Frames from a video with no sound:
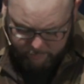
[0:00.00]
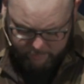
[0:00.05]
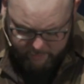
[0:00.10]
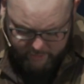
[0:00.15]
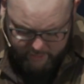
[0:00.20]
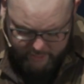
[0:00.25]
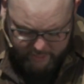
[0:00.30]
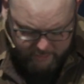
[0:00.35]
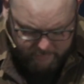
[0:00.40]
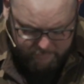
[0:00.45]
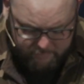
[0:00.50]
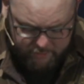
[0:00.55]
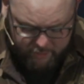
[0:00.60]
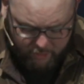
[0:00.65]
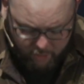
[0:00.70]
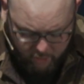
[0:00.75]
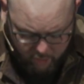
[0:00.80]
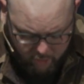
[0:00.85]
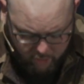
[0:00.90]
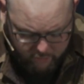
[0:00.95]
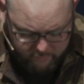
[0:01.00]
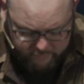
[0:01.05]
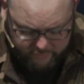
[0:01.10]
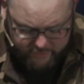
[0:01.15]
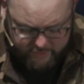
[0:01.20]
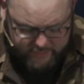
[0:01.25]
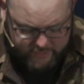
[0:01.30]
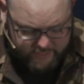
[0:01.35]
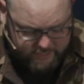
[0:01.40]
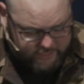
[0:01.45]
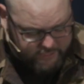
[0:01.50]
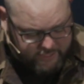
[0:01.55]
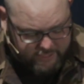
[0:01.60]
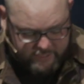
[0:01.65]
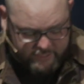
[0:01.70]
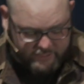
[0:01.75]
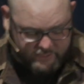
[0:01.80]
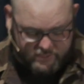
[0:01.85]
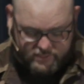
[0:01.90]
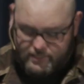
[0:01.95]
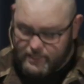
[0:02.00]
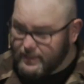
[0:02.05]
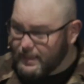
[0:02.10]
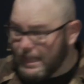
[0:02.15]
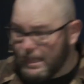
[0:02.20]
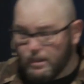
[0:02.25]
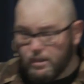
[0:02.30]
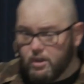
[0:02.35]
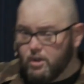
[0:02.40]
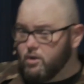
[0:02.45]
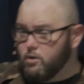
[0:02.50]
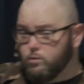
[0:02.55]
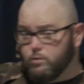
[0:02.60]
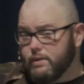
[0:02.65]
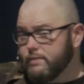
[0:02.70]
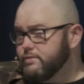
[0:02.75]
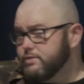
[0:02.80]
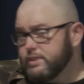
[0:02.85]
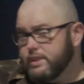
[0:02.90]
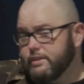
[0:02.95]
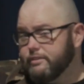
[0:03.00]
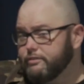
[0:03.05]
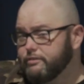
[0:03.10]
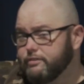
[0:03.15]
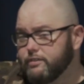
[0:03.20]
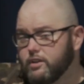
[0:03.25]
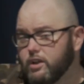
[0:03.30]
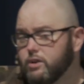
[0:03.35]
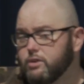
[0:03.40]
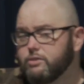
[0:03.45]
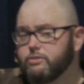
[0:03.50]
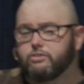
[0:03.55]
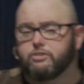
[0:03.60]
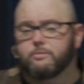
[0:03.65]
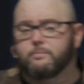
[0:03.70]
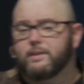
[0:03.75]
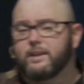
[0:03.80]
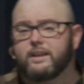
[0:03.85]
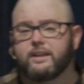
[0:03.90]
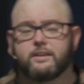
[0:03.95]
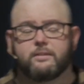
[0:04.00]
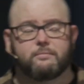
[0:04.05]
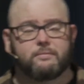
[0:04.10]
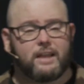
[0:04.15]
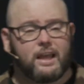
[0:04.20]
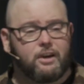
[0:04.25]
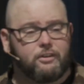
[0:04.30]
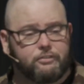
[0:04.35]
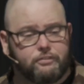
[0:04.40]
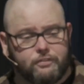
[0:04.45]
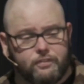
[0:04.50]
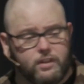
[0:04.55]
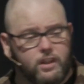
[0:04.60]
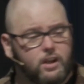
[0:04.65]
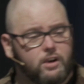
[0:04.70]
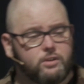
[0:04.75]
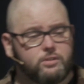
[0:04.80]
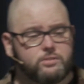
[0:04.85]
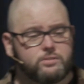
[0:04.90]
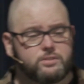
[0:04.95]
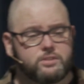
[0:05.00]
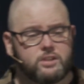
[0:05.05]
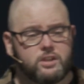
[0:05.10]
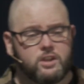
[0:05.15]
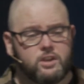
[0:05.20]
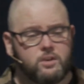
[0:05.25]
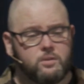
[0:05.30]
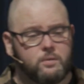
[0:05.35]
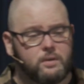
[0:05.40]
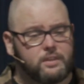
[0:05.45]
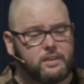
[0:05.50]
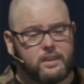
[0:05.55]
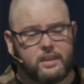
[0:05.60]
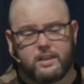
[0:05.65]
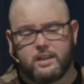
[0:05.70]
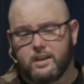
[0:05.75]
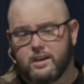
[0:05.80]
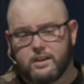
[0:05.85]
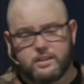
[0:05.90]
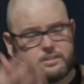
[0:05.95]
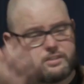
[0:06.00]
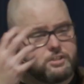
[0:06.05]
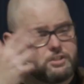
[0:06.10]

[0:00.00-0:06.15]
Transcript: in Him, the harvest is that that river that flowed from Edom now flows within us.